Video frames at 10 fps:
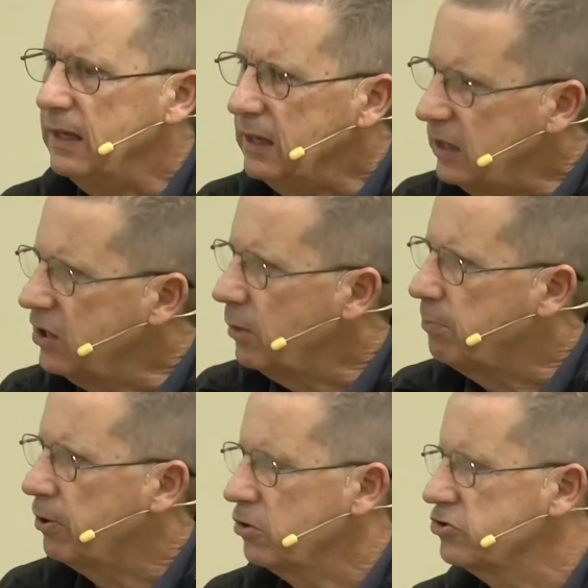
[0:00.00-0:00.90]
in a
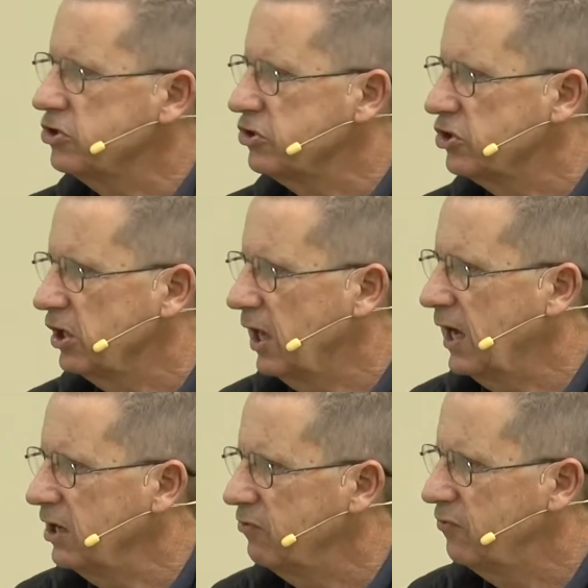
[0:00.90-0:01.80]
person's
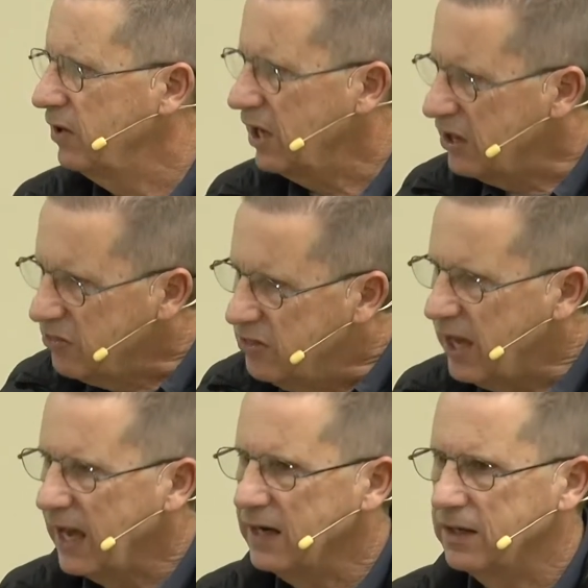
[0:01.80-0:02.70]
life, and
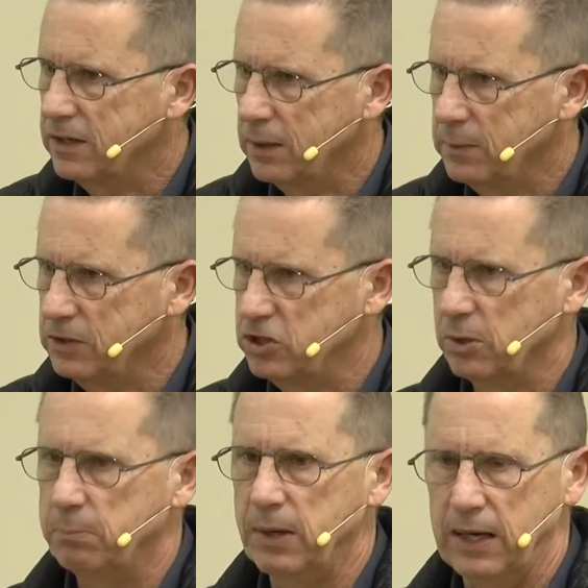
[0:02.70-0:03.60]
that coming
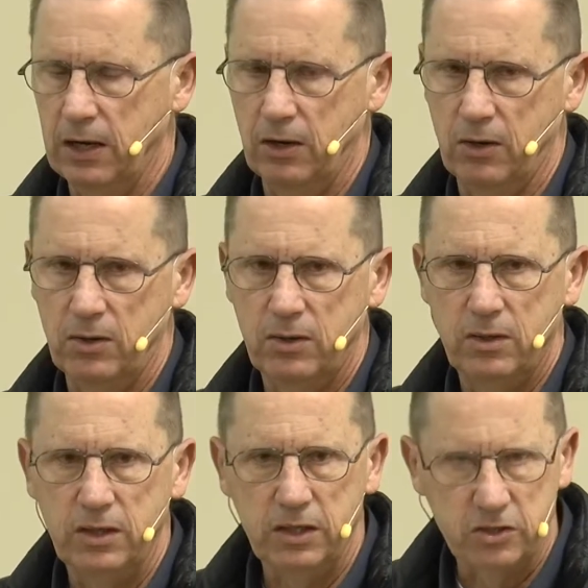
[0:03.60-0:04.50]
to bear
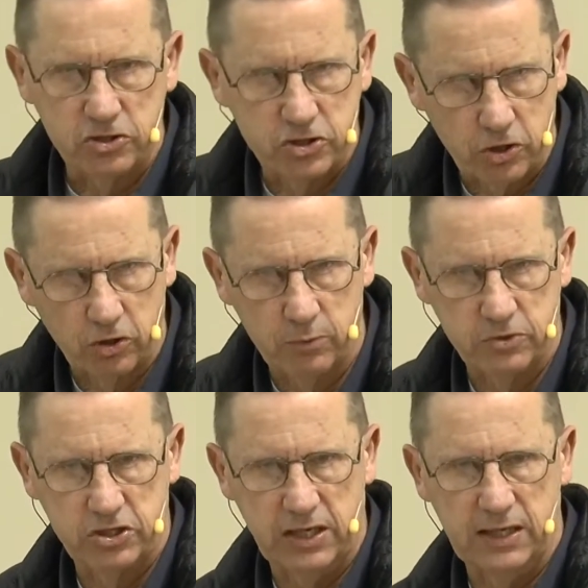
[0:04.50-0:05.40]
in a
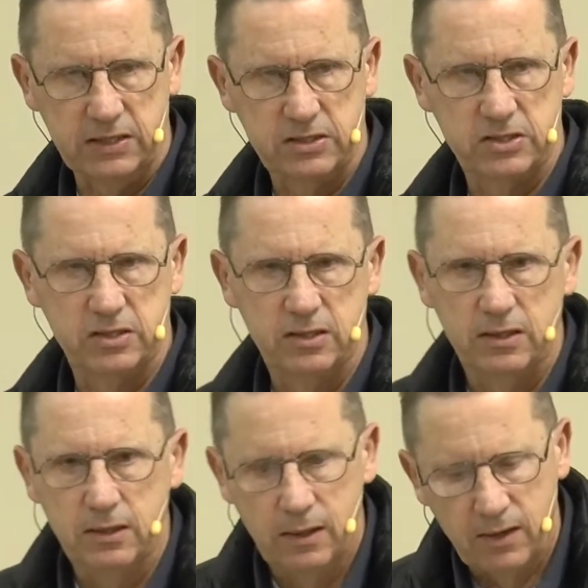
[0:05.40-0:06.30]
circumstance.
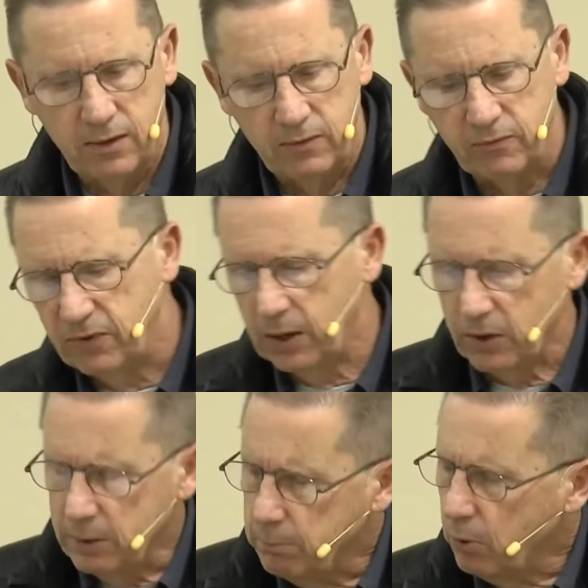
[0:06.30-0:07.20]

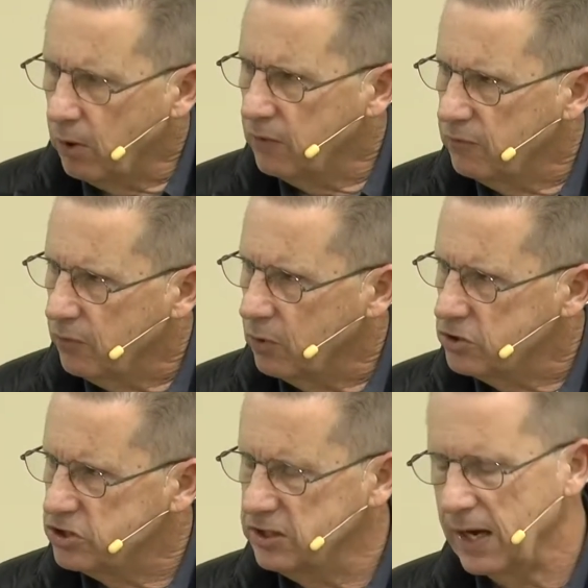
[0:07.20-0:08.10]
Very important for
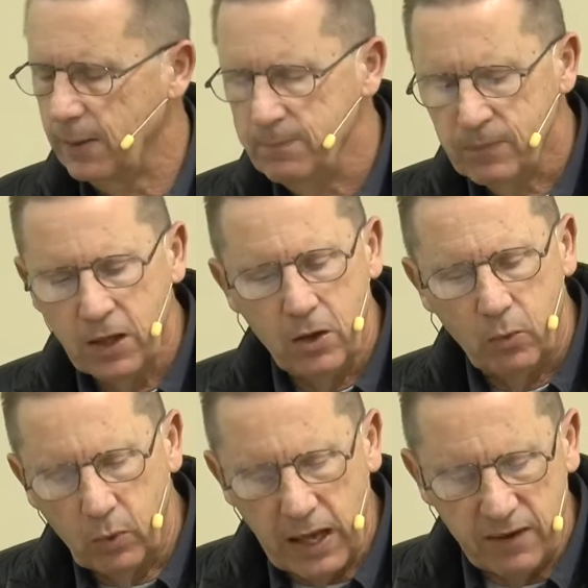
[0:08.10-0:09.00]
us. Now,
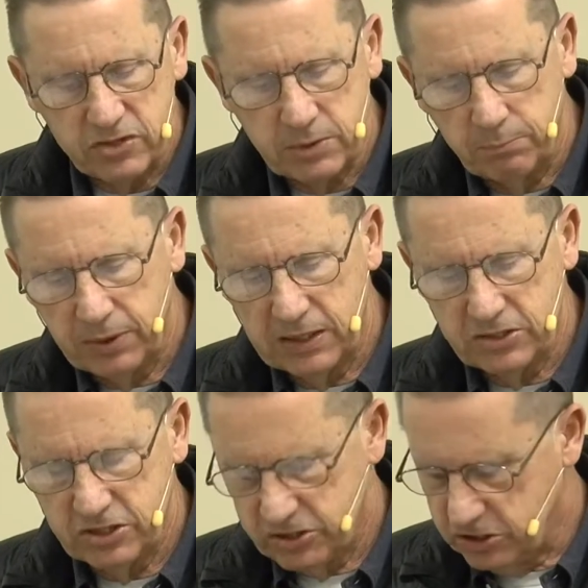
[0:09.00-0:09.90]
we have some
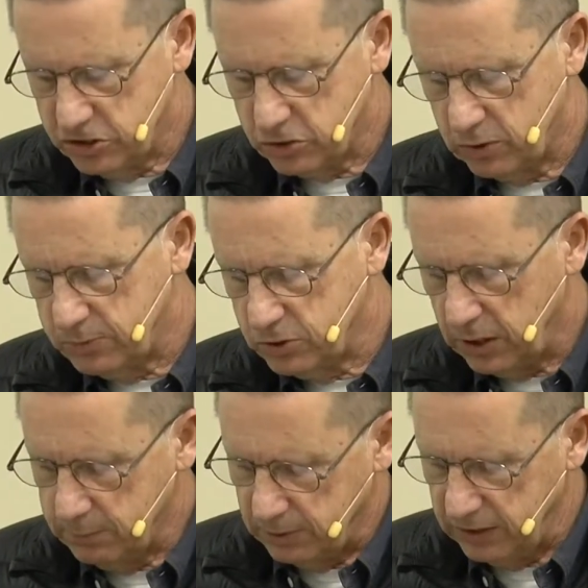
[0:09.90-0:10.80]
places in Scripture,
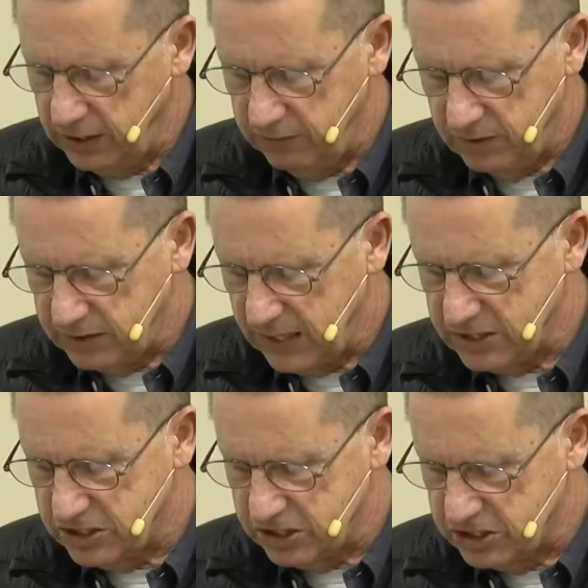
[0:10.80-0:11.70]
I believe, that
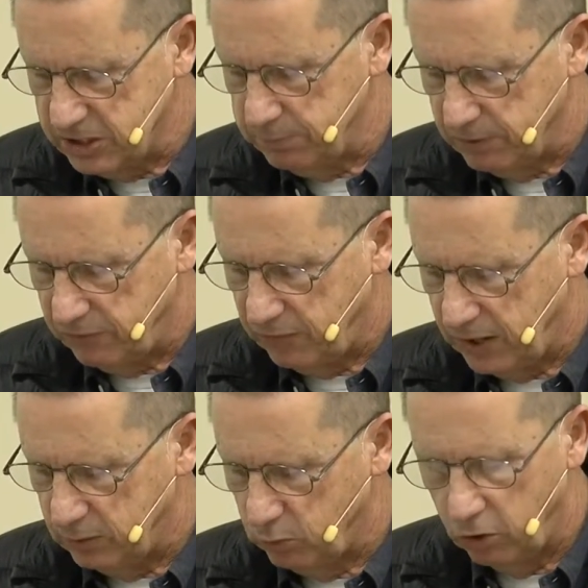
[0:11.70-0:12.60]
that's
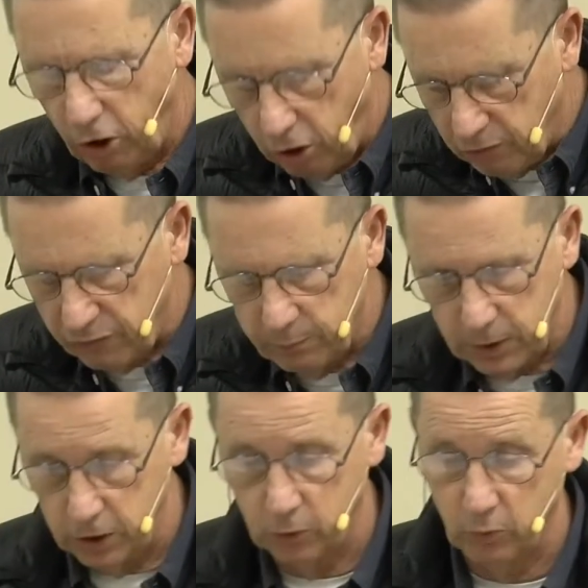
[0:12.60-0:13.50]
exemplified. We're all
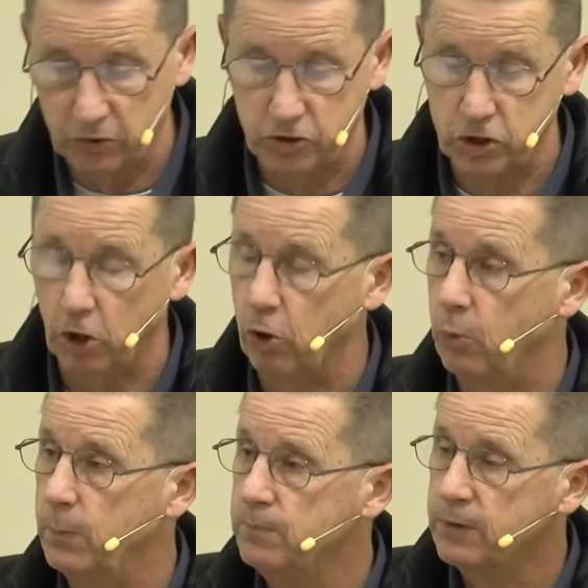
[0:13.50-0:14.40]
familiar with Job,